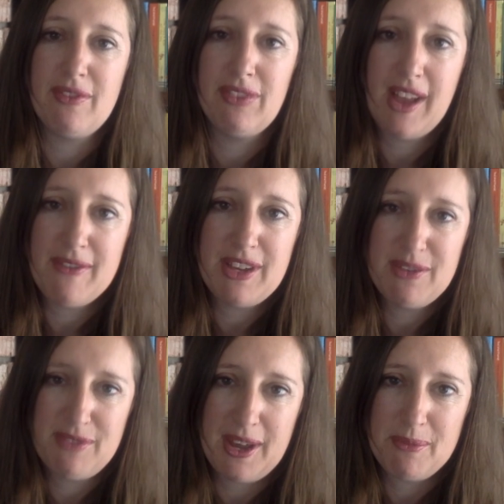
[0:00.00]
a loving
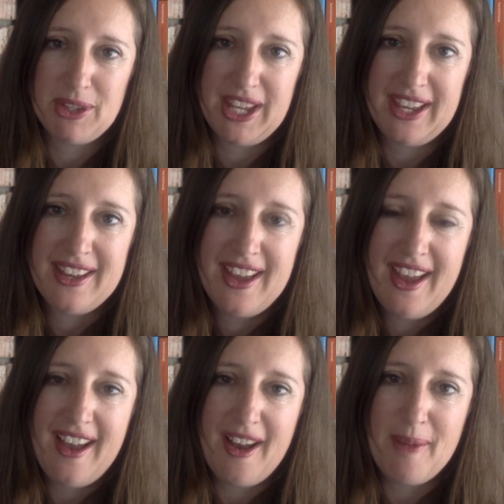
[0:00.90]
family,
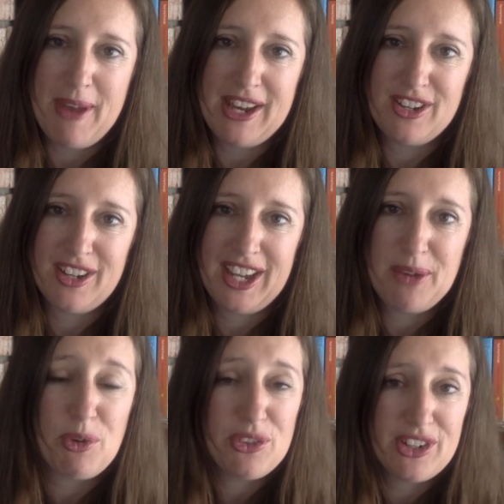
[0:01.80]
and your
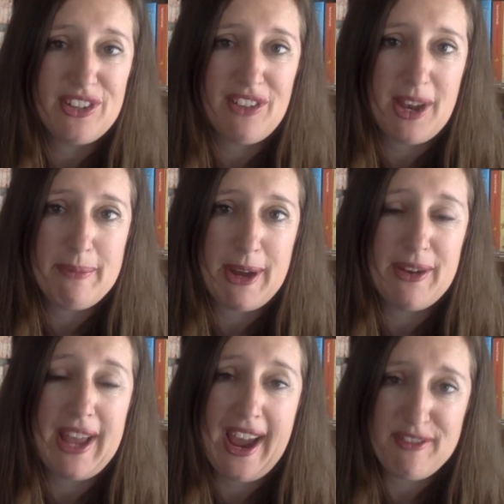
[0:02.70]
kid will learn a lot about
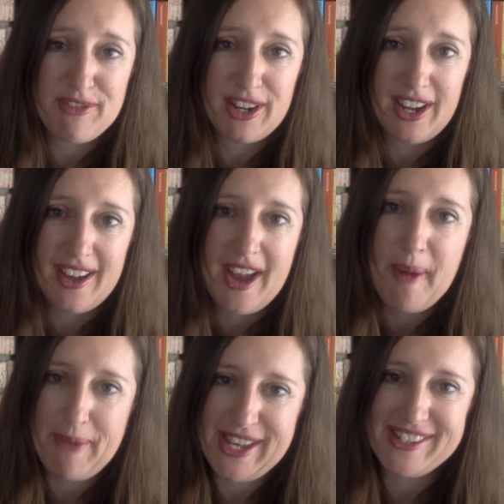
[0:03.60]
Africa,
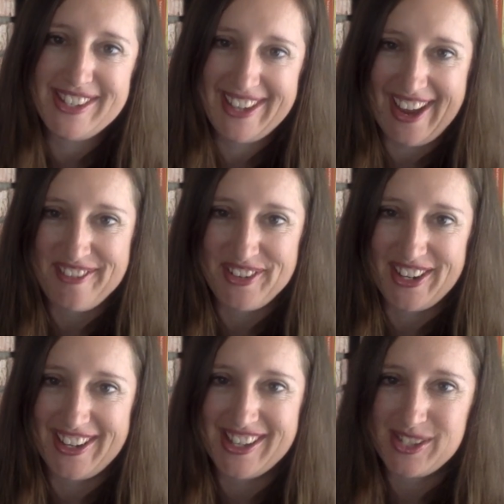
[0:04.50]
amazing Africa
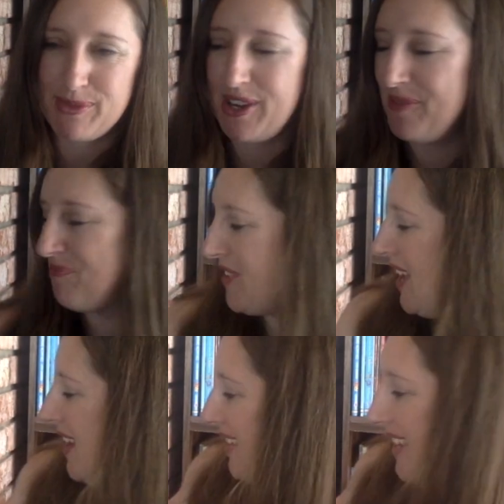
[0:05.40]
as well.
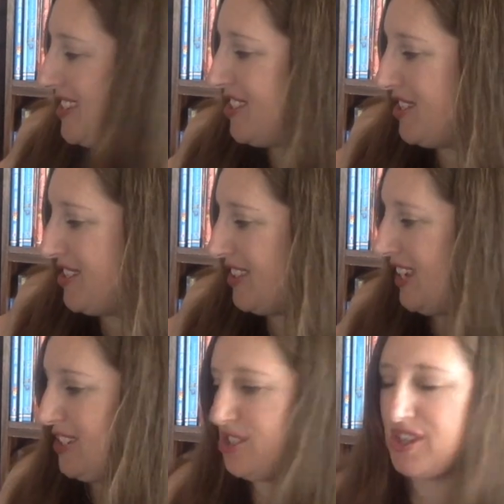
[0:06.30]
Next series I'd
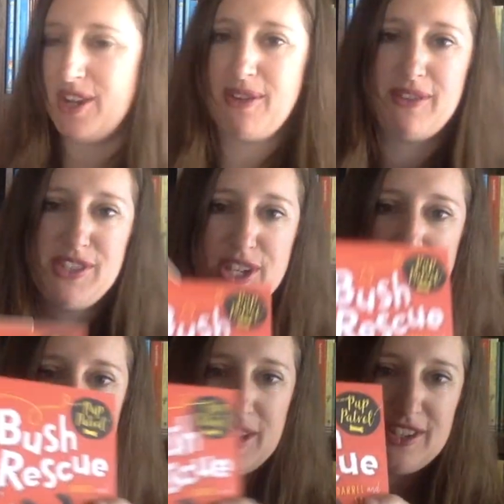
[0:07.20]
like to show you, we have 2
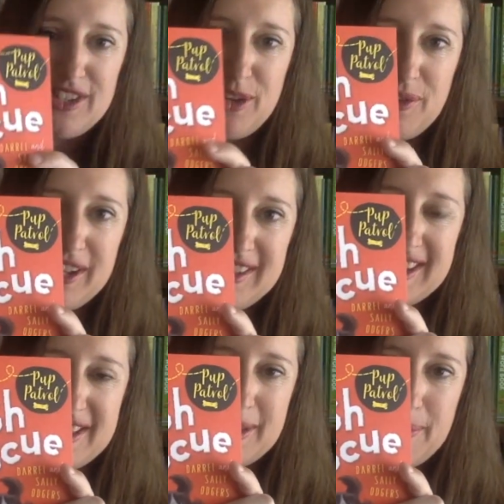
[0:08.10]
new ones
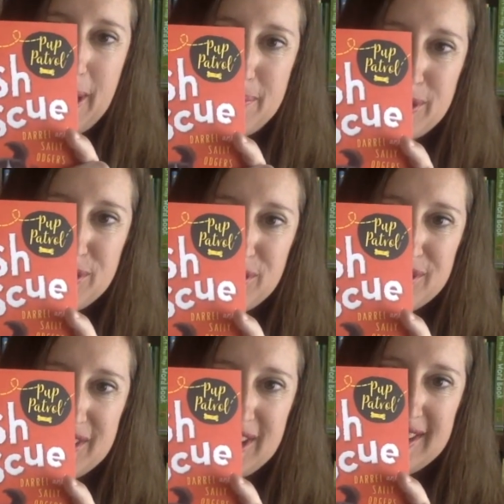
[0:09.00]
in the Pup Patrol
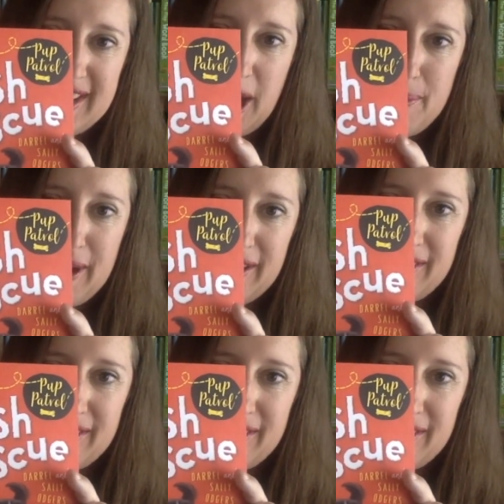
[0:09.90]
series, Outback